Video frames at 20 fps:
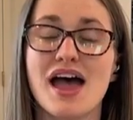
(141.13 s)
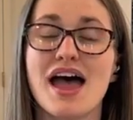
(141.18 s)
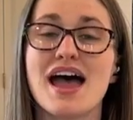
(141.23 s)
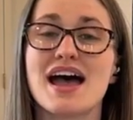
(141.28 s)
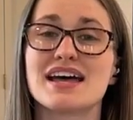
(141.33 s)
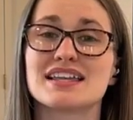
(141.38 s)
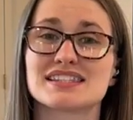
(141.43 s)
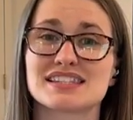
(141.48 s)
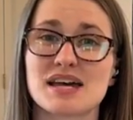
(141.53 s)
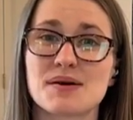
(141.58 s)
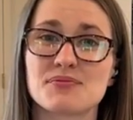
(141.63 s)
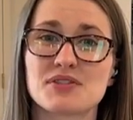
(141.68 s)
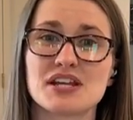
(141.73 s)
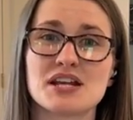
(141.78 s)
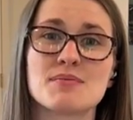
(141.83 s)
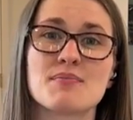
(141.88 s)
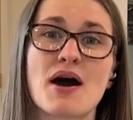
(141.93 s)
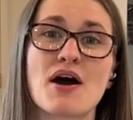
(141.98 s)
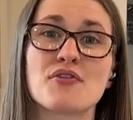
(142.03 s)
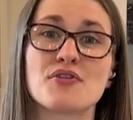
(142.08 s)
And something
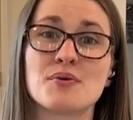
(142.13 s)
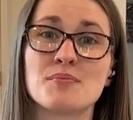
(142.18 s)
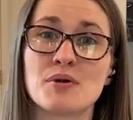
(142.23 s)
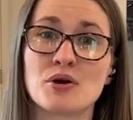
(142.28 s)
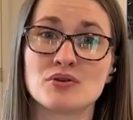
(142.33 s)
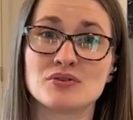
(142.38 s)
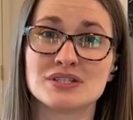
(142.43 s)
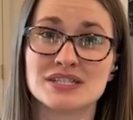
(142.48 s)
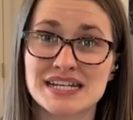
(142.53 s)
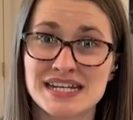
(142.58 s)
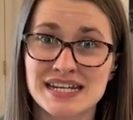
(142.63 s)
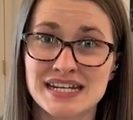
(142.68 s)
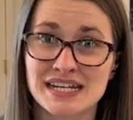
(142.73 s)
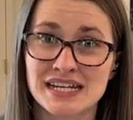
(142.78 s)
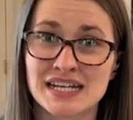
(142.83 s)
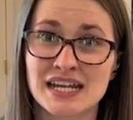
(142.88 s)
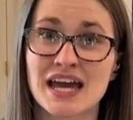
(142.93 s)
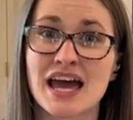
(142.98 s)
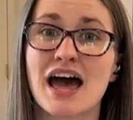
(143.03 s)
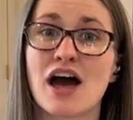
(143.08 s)
about the
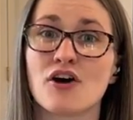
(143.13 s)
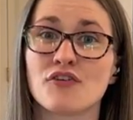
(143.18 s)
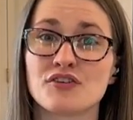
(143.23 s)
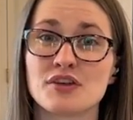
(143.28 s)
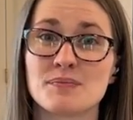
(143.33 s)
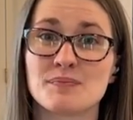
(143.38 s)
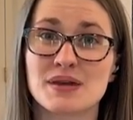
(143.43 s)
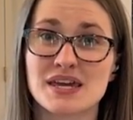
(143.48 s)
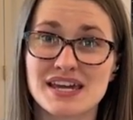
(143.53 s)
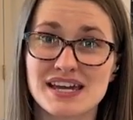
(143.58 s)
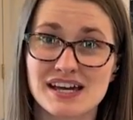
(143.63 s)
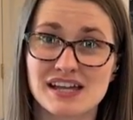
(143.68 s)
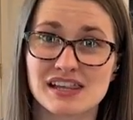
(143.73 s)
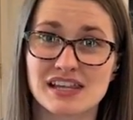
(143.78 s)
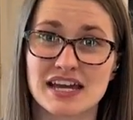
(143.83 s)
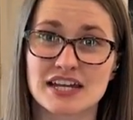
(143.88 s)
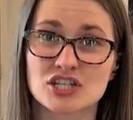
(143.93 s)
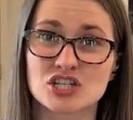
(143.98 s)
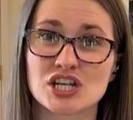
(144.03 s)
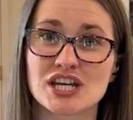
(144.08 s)
Modin LVP
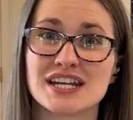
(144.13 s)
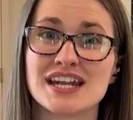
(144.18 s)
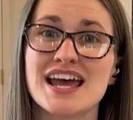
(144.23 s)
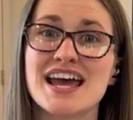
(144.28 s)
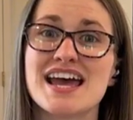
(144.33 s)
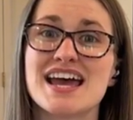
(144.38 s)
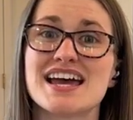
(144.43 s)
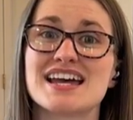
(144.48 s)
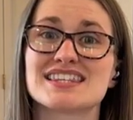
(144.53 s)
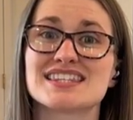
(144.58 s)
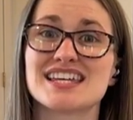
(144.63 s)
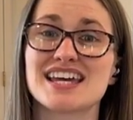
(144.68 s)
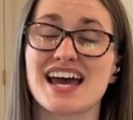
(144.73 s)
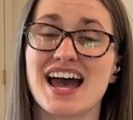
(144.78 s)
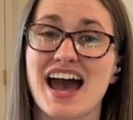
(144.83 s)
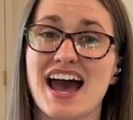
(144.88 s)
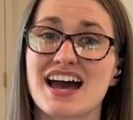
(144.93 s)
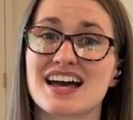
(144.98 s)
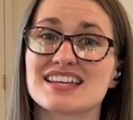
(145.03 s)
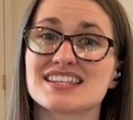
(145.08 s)
collection is it
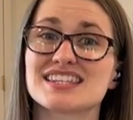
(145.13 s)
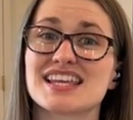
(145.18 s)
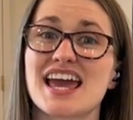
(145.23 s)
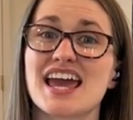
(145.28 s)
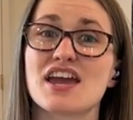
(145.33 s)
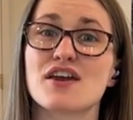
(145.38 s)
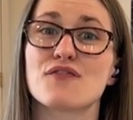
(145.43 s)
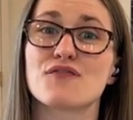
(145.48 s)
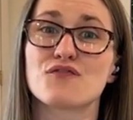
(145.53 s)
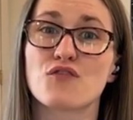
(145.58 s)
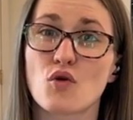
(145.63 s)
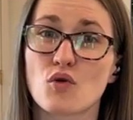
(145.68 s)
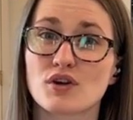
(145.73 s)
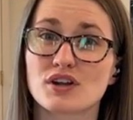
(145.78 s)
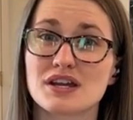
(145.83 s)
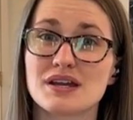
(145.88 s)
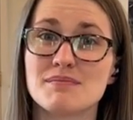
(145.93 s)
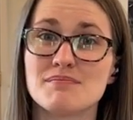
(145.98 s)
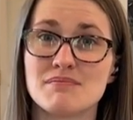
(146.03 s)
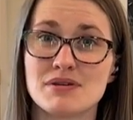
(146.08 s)
has a
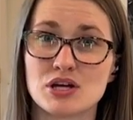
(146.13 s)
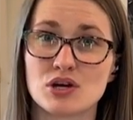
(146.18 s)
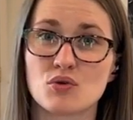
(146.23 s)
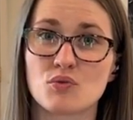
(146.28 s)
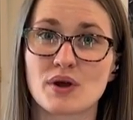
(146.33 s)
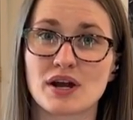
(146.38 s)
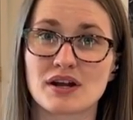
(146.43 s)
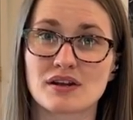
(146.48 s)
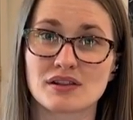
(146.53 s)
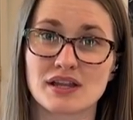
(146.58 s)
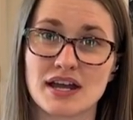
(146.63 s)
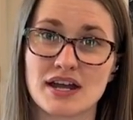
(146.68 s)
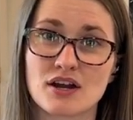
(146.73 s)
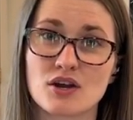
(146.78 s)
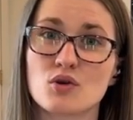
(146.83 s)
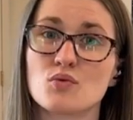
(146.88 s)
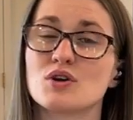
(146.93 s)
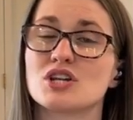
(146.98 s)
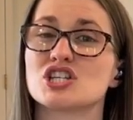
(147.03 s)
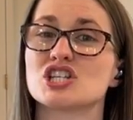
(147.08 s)
40 mil wear
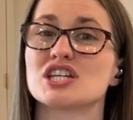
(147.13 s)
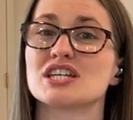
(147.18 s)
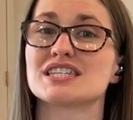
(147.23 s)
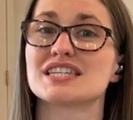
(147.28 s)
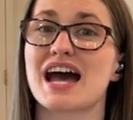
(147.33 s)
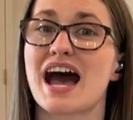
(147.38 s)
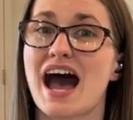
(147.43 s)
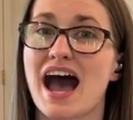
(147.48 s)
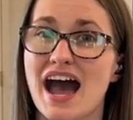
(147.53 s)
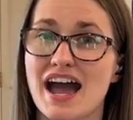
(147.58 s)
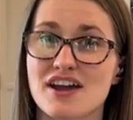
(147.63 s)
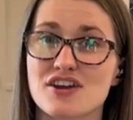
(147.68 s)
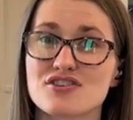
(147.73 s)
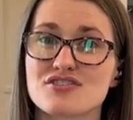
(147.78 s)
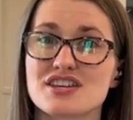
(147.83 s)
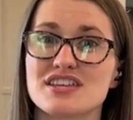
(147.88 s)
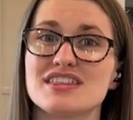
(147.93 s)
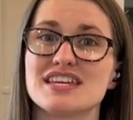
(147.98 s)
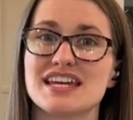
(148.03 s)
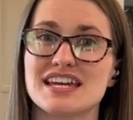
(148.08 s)
layer, which is higher
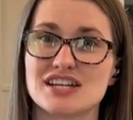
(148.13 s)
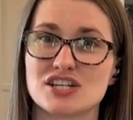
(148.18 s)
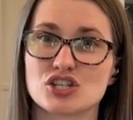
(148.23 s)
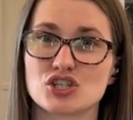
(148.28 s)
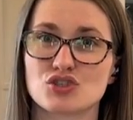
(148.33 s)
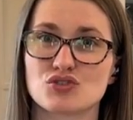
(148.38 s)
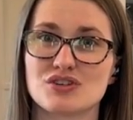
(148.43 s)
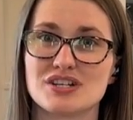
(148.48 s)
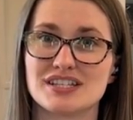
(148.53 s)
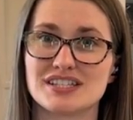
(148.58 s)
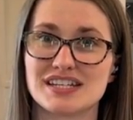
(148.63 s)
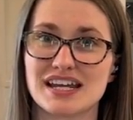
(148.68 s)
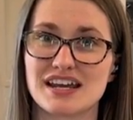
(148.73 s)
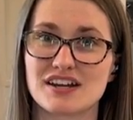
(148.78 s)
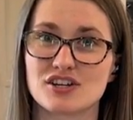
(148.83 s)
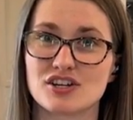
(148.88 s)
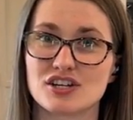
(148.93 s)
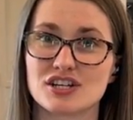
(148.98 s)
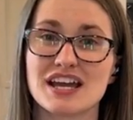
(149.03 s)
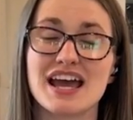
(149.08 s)
than the industry
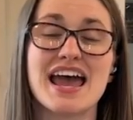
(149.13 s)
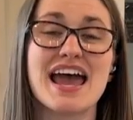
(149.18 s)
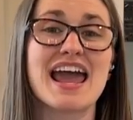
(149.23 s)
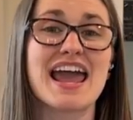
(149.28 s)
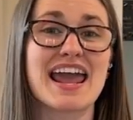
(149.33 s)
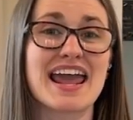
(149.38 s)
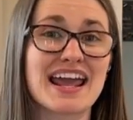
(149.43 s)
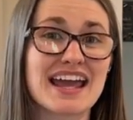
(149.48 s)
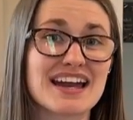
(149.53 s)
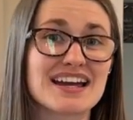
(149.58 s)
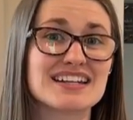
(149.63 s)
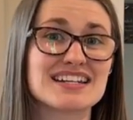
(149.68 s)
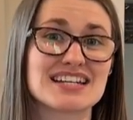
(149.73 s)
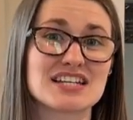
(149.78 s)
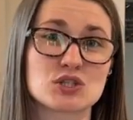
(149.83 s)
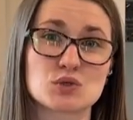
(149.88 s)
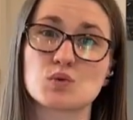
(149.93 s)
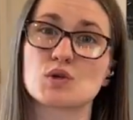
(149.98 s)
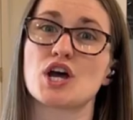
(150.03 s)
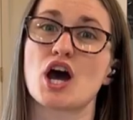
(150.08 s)
standard, and
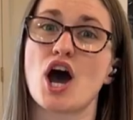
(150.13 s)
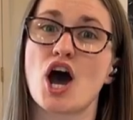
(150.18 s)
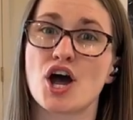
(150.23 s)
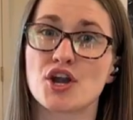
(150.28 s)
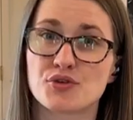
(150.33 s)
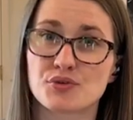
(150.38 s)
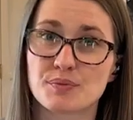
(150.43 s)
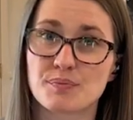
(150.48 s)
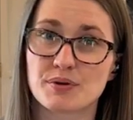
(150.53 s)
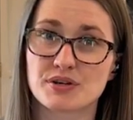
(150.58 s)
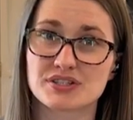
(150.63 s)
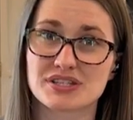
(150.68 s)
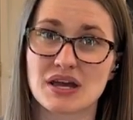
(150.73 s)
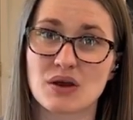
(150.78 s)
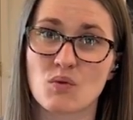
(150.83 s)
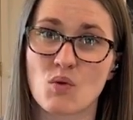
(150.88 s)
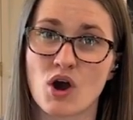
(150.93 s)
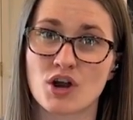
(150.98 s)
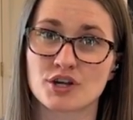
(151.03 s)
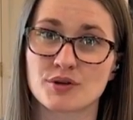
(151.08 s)
it's 100%
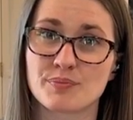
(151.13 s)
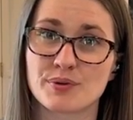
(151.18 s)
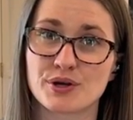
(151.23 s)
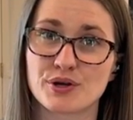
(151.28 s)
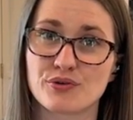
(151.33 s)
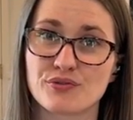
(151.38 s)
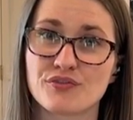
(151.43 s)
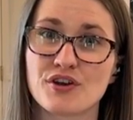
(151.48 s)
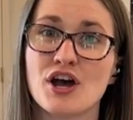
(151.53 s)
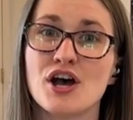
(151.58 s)
waterproof.